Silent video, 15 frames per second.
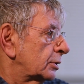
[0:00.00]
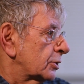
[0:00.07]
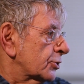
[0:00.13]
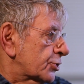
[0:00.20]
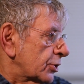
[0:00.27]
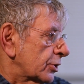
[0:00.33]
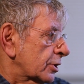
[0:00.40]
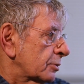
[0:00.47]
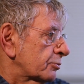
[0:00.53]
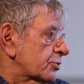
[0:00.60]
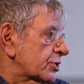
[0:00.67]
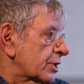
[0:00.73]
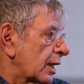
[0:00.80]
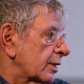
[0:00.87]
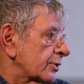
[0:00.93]

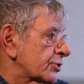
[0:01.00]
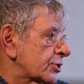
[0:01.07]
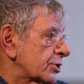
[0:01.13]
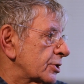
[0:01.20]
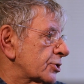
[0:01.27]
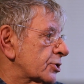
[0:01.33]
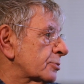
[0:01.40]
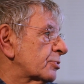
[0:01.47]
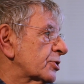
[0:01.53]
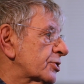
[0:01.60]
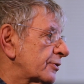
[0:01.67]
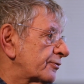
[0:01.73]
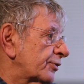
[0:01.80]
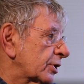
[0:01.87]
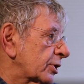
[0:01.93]
circumstances,
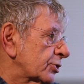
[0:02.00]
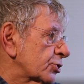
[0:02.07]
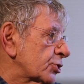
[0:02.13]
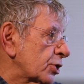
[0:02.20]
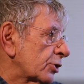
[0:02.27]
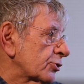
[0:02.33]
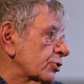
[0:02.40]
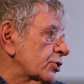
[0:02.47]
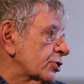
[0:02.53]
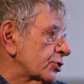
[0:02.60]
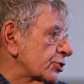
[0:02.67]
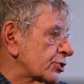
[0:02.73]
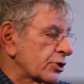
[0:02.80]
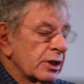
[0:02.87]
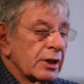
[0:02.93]
specific
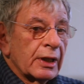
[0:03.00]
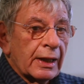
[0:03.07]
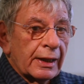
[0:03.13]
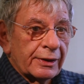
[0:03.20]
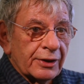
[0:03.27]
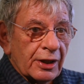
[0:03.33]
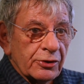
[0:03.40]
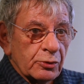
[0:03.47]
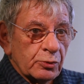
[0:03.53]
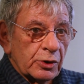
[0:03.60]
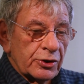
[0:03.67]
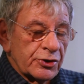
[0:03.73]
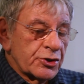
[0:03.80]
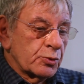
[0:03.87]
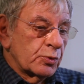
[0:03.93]
conjunctures, in other
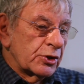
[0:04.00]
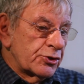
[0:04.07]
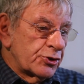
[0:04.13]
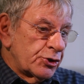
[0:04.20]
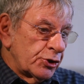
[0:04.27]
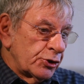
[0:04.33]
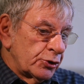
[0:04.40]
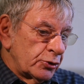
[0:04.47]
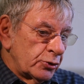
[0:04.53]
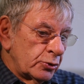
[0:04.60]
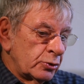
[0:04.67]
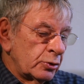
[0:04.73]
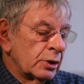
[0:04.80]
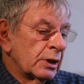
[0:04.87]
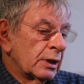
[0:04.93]
words, with
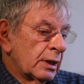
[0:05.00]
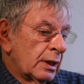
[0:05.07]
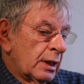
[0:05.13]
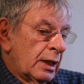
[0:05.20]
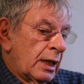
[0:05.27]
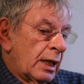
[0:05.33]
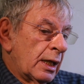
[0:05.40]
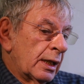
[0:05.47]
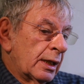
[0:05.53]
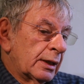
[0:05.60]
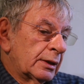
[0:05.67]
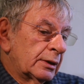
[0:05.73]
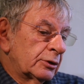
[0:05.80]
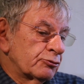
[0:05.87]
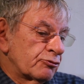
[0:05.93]
due
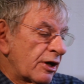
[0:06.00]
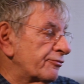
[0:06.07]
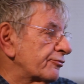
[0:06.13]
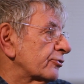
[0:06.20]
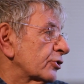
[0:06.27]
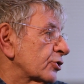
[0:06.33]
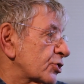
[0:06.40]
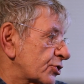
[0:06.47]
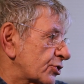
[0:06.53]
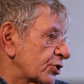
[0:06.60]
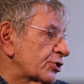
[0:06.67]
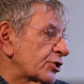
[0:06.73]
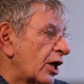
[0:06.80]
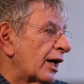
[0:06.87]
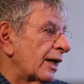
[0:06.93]
reference to
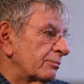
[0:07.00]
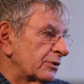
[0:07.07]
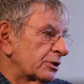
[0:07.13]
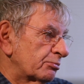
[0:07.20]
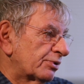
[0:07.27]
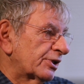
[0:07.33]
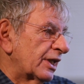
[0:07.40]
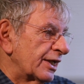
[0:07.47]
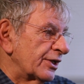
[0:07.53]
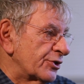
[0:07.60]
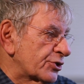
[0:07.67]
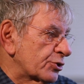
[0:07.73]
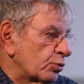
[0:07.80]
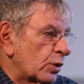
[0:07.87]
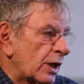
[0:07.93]
time and
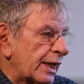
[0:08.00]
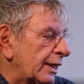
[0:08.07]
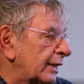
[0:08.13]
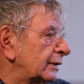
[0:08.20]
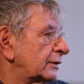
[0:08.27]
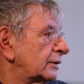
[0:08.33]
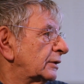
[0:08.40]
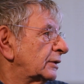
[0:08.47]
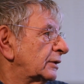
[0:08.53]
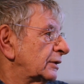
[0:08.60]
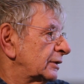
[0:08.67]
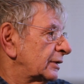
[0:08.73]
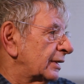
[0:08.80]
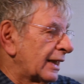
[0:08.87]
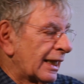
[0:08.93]
place where
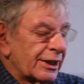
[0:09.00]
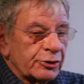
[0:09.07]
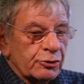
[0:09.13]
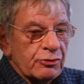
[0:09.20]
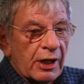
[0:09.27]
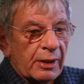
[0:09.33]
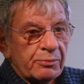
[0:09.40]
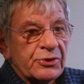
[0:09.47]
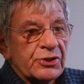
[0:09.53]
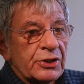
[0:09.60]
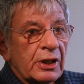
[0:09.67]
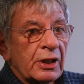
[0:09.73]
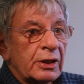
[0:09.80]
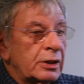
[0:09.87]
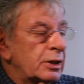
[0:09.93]
land grabs
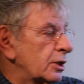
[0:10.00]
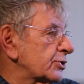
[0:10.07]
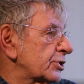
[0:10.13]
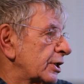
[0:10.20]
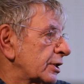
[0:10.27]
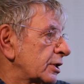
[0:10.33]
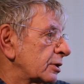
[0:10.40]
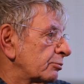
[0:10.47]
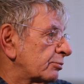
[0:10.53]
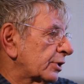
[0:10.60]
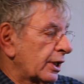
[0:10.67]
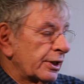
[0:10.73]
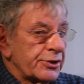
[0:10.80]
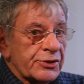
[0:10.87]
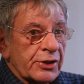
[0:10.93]
are taking
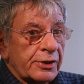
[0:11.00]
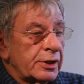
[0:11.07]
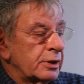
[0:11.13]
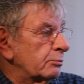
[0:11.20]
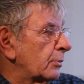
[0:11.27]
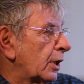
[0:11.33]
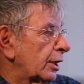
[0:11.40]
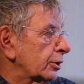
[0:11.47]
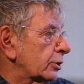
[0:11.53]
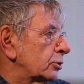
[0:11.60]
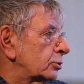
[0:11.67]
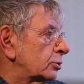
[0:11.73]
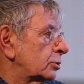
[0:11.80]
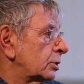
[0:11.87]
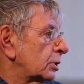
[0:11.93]
place. I think
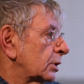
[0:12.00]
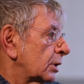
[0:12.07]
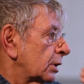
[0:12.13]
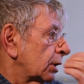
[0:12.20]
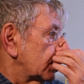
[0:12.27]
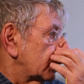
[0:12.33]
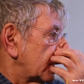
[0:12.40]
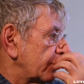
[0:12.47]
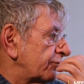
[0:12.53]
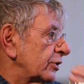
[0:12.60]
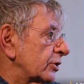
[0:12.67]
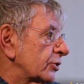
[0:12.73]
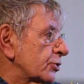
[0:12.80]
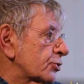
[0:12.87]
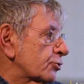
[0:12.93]
Michael
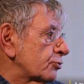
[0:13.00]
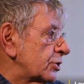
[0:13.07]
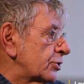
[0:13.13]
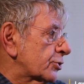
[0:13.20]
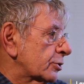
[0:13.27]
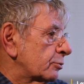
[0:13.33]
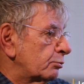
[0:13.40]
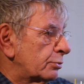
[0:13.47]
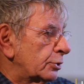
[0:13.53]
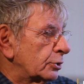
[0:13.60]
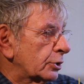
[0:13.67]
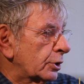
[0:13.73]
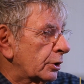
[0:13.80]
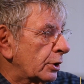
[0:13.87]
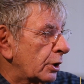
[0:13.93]
Levian's recent
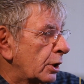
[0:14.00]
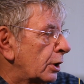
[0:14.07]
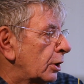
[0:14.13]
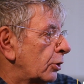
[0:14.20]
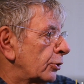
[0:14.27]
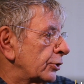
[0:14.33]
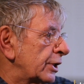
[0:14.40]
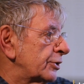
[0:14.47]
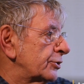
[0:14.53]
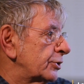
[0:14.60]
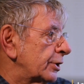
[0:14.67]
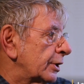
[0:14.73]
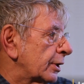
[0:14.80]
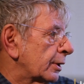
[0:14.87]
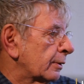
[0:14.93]
book on
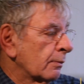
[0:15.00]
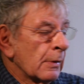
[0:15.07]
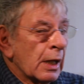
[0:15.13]
India